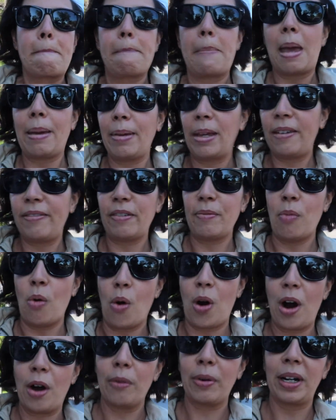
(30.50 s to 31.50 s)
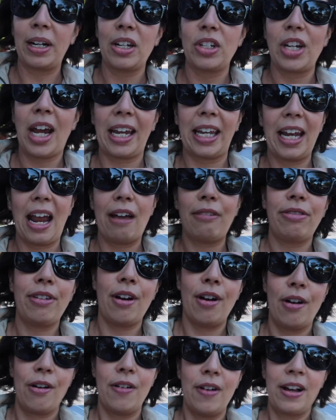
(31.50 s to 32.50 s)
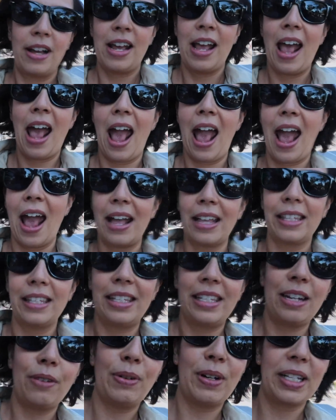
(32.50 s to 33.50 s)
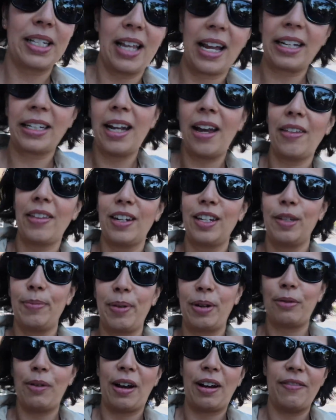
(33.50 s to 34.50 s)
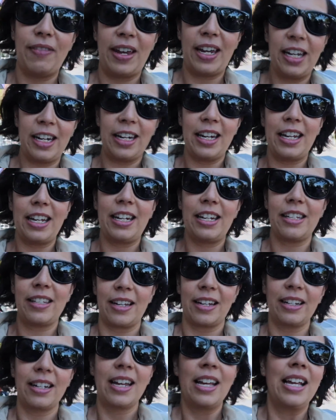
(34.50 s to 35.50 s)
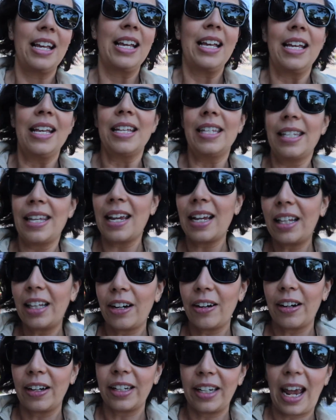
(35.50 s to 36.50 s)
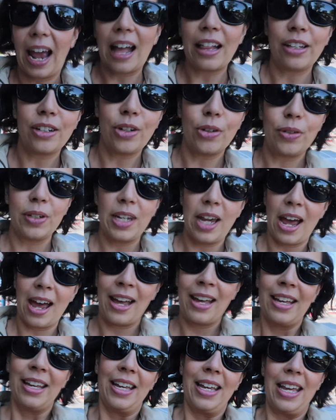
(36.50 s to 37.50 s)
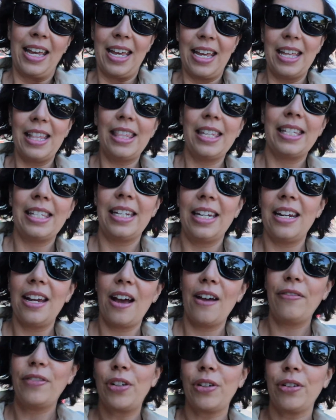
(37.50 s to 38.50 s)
maybe even more. We're gonna check it out though and see what it's like now that it's been renovated. It is on St. Clair and Caledonia in the city of